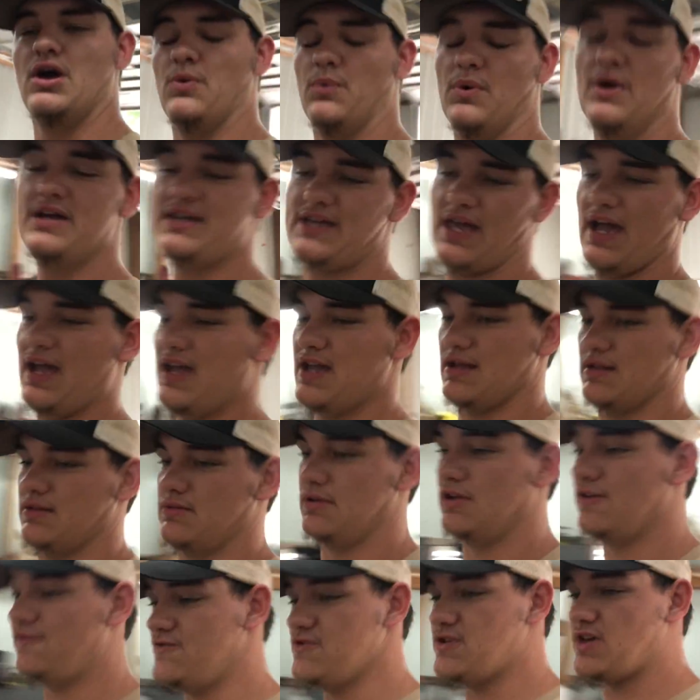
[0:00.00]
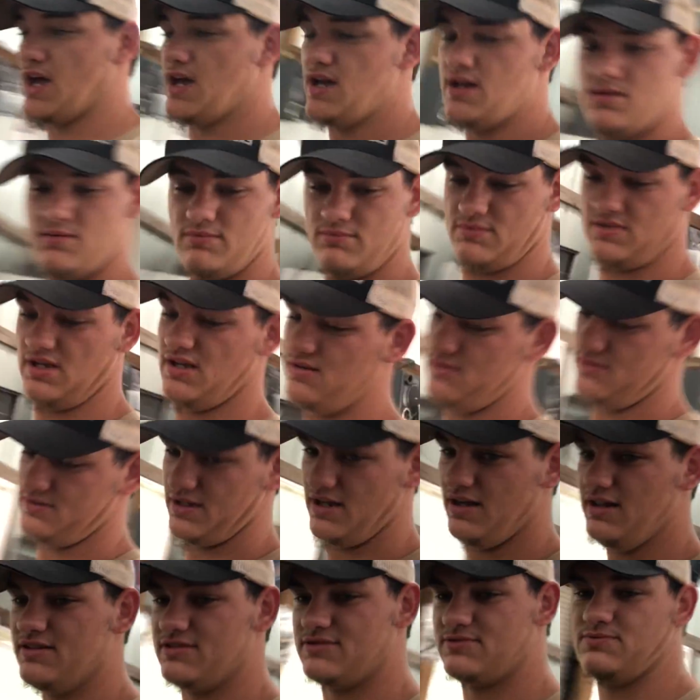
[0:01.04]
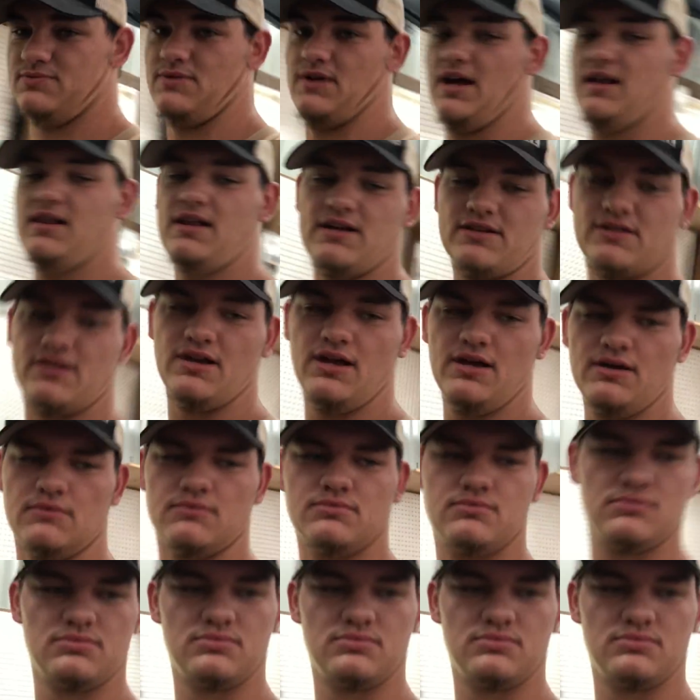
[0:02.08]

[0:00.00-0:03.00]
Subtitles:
We can. If you can, tell us. I'd like to know.